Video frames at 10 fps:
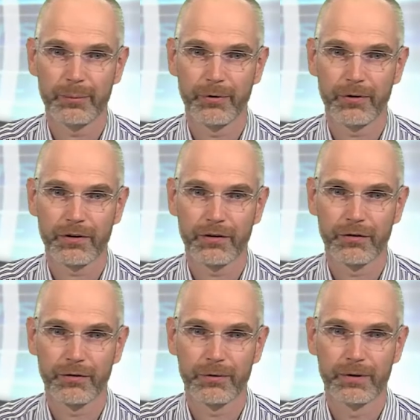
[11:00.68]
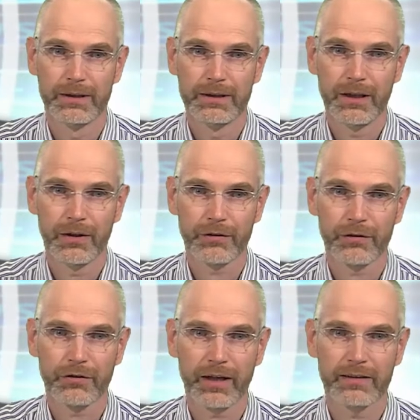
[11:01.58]
important to also
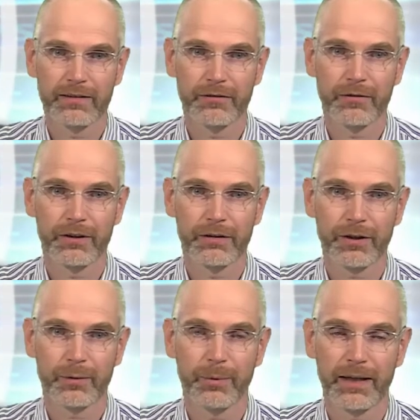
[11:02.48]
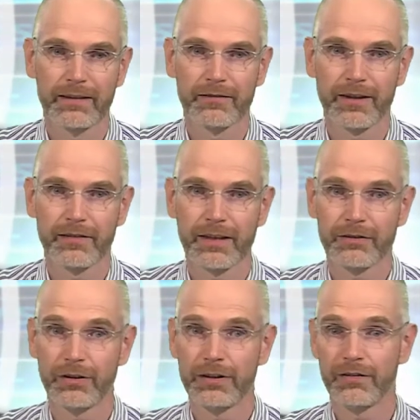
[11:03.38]
size it for these unplanned events and
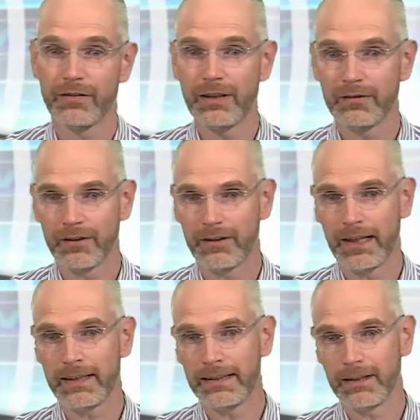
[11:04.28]
actually see if there are any